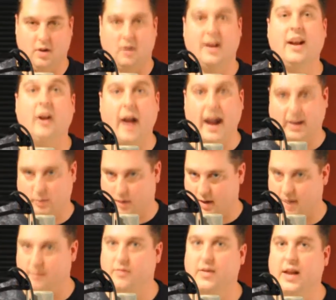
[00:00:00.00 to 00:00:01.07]
interact with
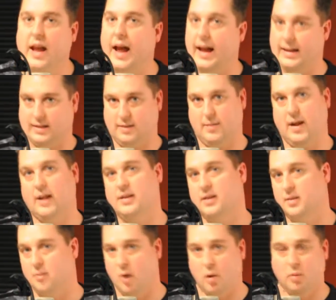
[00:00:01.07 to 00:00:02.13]
it via SMS
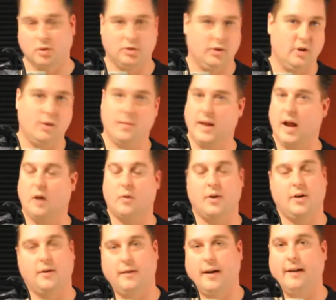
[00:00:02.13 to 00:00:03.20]
and mobile, so you can be out
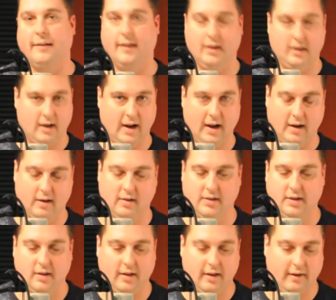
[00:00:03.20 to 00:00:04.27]
running around and
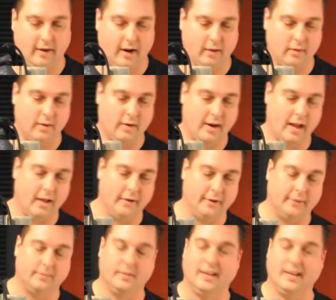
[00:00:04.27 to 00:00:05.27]
still interact with your calendar.